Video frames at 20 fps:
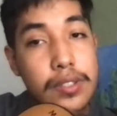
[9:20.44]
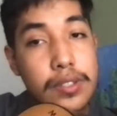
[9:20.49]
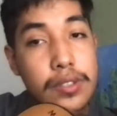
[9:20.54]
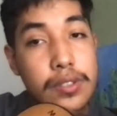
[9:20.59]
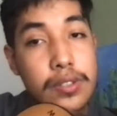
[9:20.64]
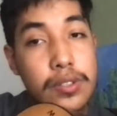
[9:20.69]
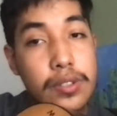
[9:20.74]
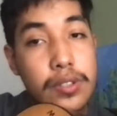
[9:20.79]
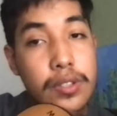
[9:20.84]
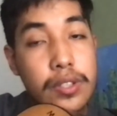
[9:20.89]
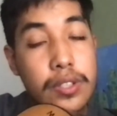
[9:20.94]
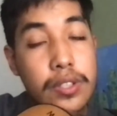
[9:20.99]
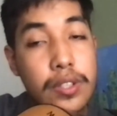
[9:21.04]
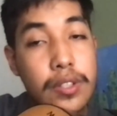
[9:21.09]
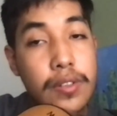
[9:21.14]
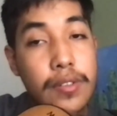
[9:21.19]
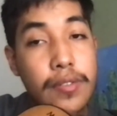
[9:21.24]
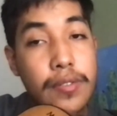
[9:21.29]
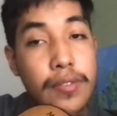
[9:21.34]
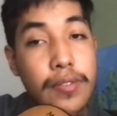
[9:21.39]
to
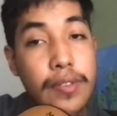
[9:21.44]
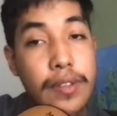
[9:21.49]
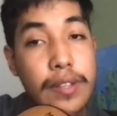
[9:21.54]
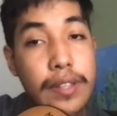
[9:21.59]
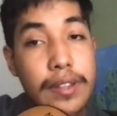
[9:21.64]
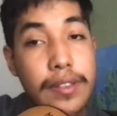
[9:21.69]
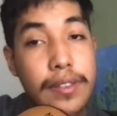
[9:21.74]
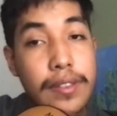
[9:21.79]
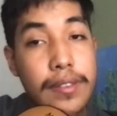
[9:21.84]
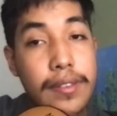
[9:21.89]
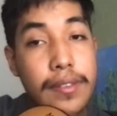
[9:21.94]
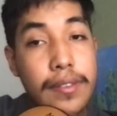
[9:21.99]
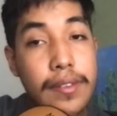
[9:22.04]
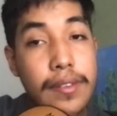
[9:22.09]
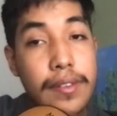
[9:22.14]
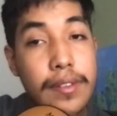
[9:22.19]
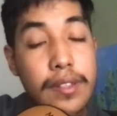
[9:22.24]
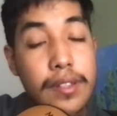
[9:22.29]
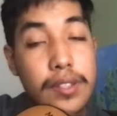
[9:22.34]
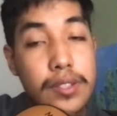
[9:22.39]
your fifth
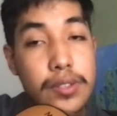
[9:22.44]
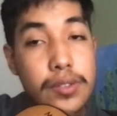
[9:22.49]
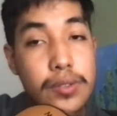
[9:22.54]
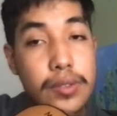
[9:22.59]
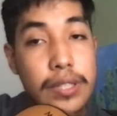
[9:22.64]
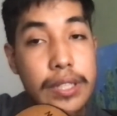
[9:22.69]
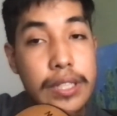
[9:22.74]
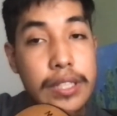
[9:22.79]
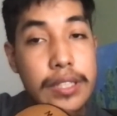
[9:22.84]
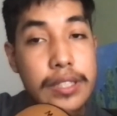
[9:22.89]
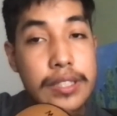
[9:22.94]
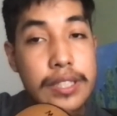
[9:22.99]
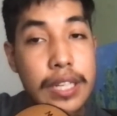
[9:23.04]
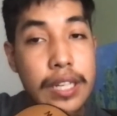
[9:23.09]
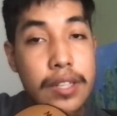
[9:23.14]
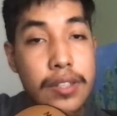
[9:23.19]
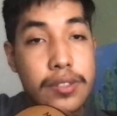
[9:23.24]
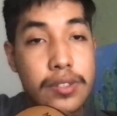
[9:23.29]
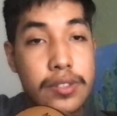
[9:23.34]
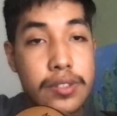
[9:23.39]
string,
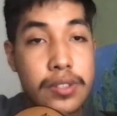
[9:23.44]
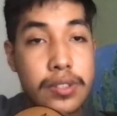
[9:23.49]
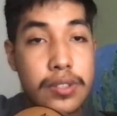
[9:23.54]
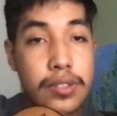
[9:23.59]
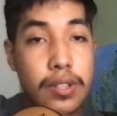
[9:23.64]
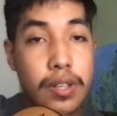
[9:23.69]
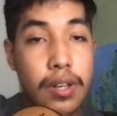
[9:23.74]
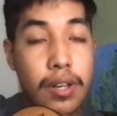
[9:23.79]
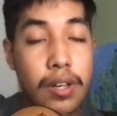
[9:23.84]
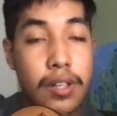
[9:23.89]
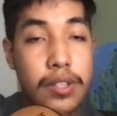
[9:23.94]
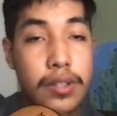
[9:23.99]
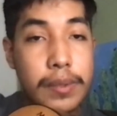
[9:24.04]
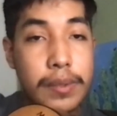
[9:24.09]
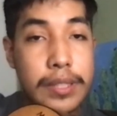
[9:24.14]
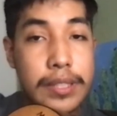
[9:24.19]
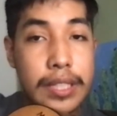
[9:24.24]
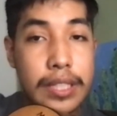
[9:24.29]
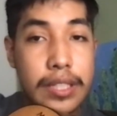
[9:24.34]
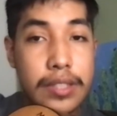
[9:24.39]
all the way
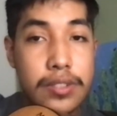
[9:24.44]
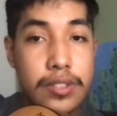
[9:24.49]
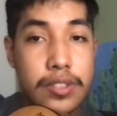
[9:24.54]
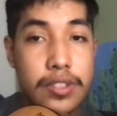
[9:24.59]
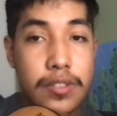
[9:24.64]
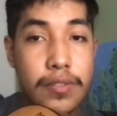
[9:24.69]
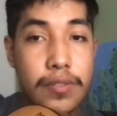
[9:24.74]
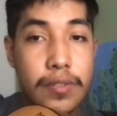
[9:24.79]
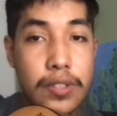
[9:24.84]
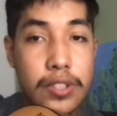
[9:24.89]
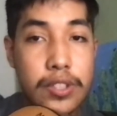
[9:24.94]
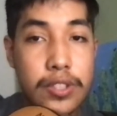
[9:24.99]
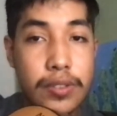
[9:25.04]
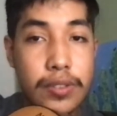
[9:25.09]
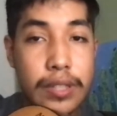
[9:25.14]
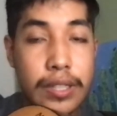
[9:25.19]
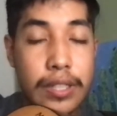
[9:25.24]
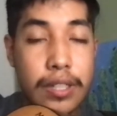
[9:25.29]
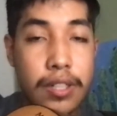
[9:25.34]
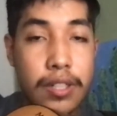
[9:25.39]
down to your first
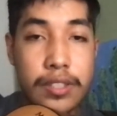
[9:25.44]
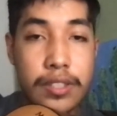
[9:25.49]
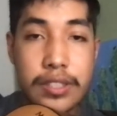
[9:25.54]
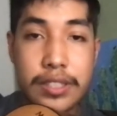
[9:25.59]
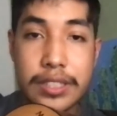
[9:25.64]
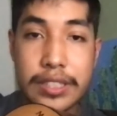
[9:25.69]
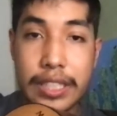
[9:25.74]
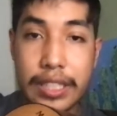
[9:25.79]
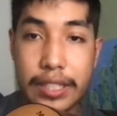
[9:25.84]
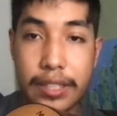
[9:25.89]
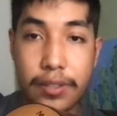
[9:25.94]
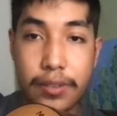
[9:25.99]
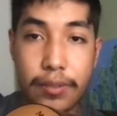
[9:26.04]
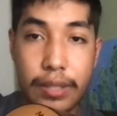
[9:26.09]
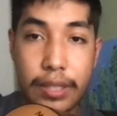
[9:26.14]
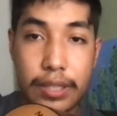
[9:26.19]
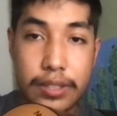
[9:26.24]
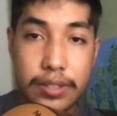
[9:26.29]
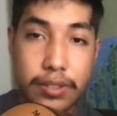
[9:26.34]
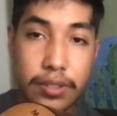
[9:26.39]
string on the second
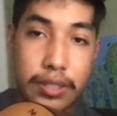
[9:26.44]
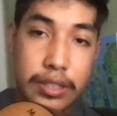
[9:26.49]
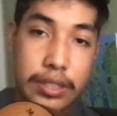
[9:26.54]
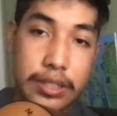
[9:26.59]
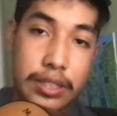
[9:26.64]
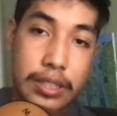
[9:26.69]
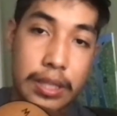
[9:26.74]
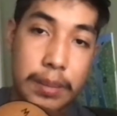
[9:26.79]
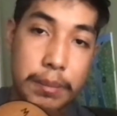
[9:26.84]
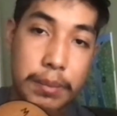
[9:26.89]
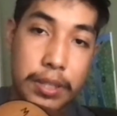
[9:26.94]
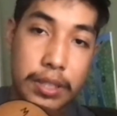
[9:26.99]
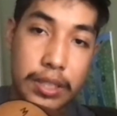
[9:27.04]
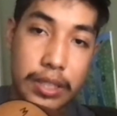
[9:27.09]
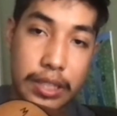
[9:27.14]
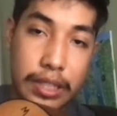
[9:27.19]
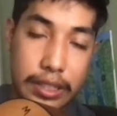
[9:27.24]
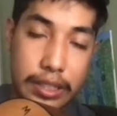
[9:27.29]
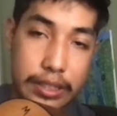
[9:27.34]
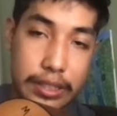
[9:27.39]
fret. So it's going to be
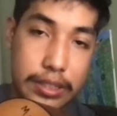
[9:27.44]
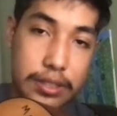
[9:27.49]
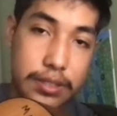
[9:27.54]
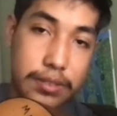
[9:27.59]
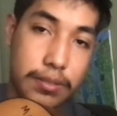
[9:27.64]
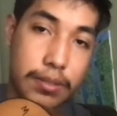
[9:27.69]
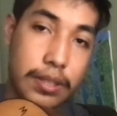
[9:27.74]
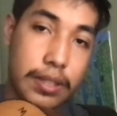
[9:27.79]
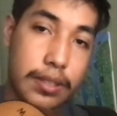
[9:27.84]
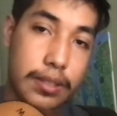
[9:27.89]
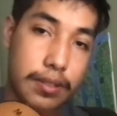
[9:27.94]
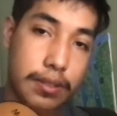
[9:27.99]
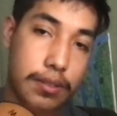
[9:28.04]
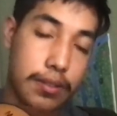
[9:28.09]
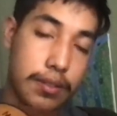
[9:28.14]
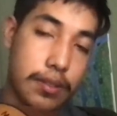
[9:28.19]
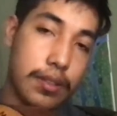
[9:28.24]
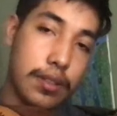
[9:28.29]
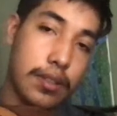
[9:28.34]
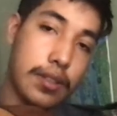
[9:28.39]
looking like this, right?
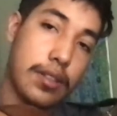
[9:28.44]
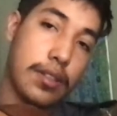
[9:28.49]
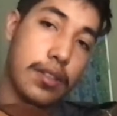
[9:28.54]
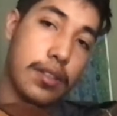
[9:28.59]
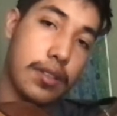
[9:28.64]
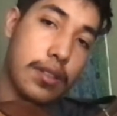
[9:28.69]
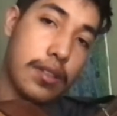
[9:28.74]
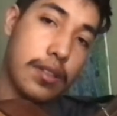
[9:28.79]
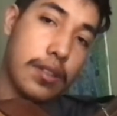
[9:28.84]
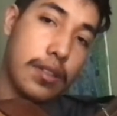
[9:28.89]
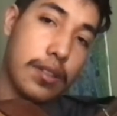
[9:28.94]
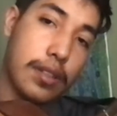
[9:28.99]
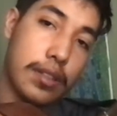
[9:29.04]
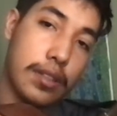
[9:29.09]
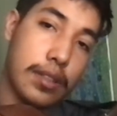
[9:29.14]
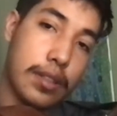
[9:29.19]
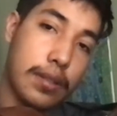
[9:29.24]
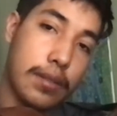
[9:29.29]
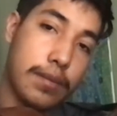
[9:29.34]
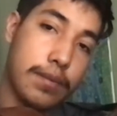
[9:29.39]
Like
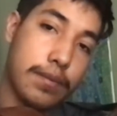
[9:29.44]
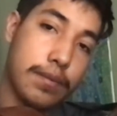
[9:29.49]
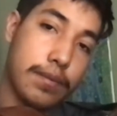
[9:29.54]
that,